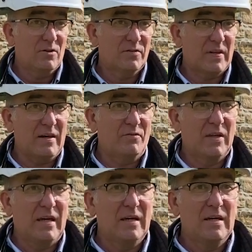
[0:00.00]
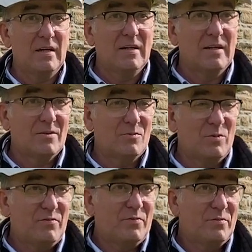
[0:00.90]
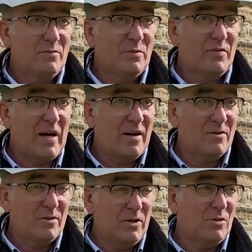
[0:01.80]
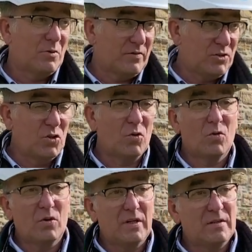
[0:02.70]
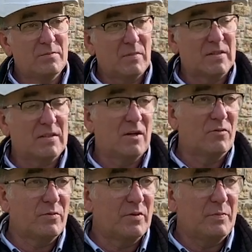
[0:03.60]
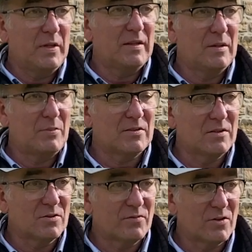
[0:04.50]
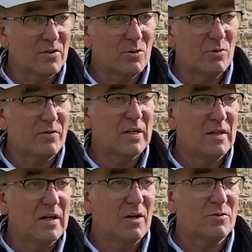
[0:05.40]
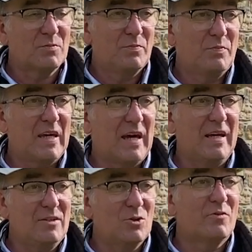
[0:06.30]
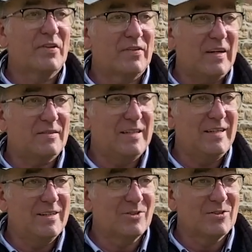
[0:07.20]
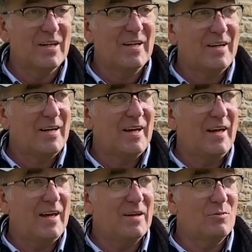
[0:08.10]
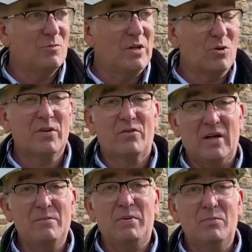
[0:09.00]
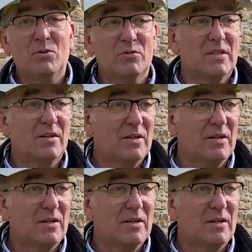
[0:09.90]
Thankfully, we've had, with Joe and myself, we've been in the business for over 30 years. We know the right people to